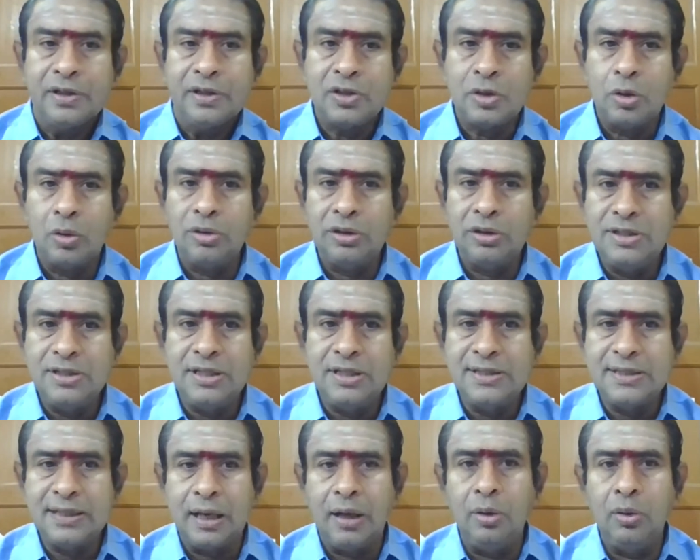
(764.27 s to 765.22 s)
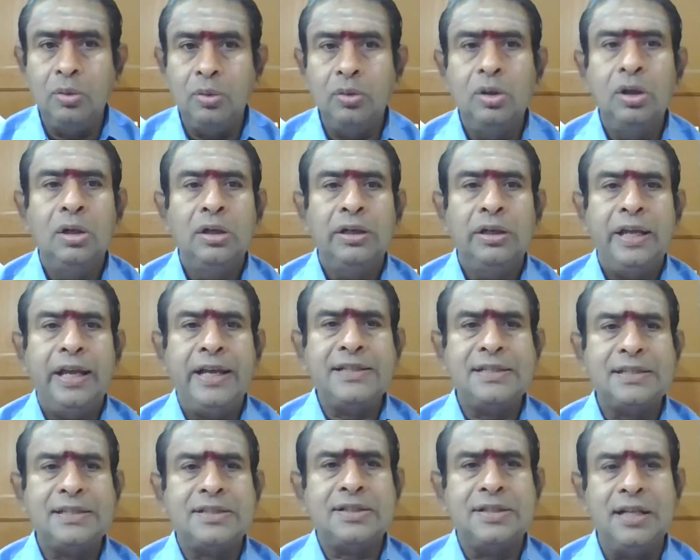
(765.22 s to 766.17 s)
So this is how
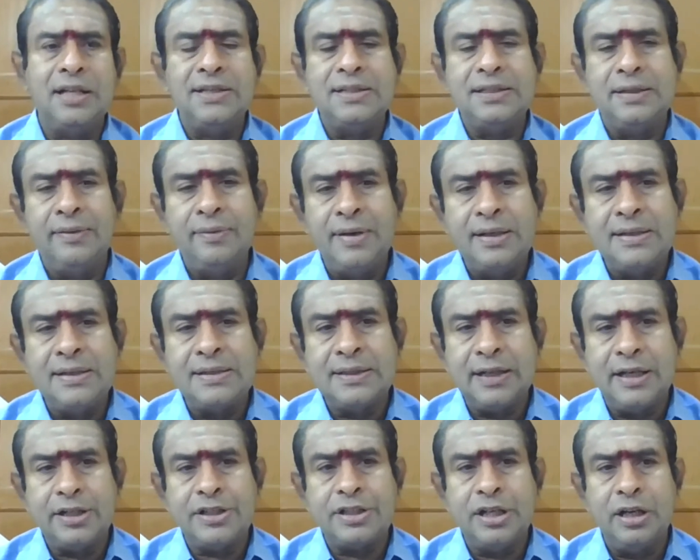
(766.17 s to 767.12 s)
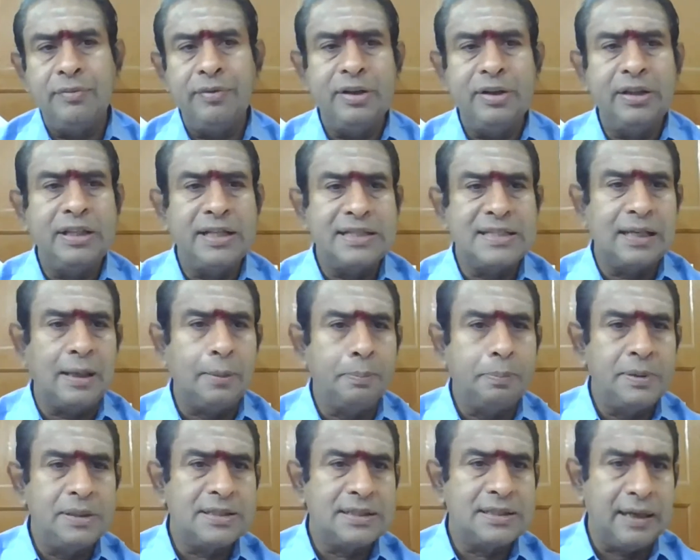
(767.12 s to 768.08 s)
extensive discussion with
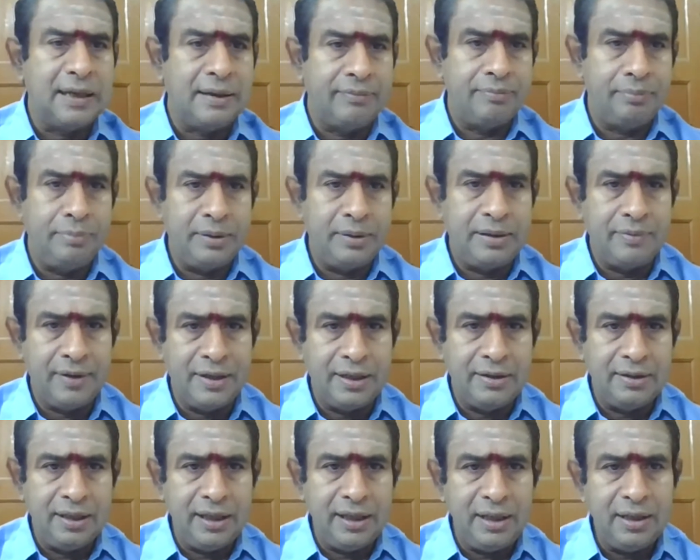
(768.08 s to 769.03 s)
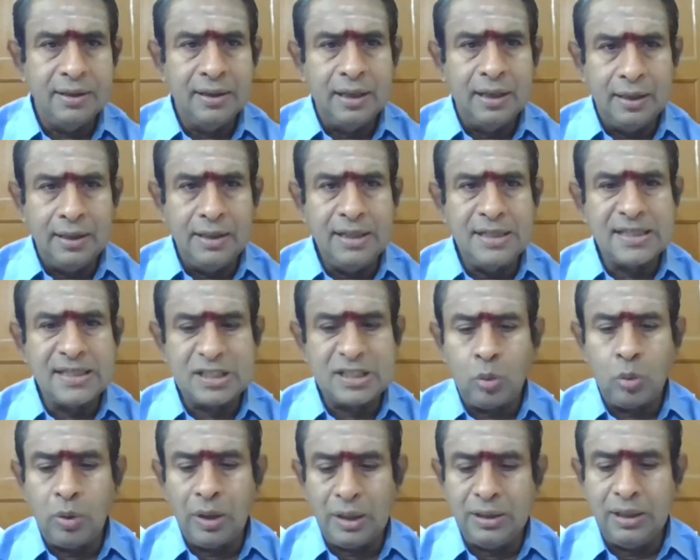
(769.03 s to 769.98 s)
examples are given in the
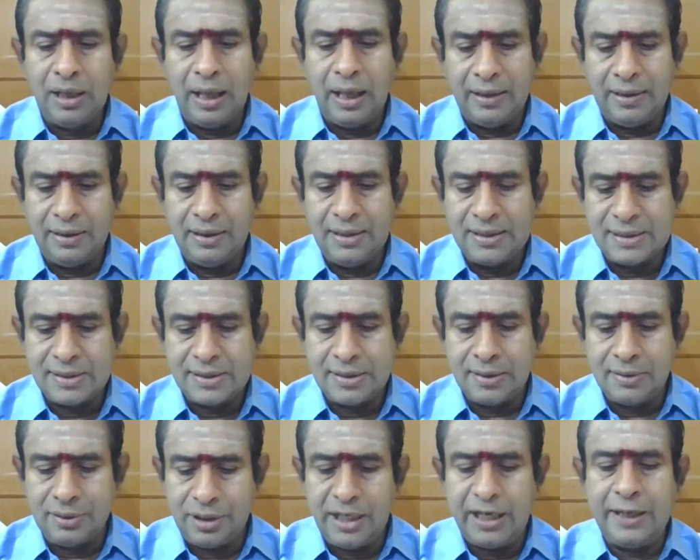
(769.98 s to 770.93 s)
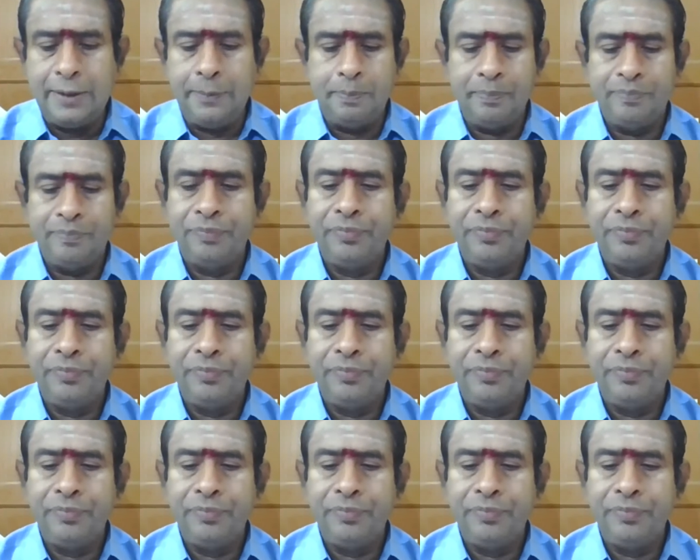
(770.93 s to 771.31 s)
list 1 and list 3.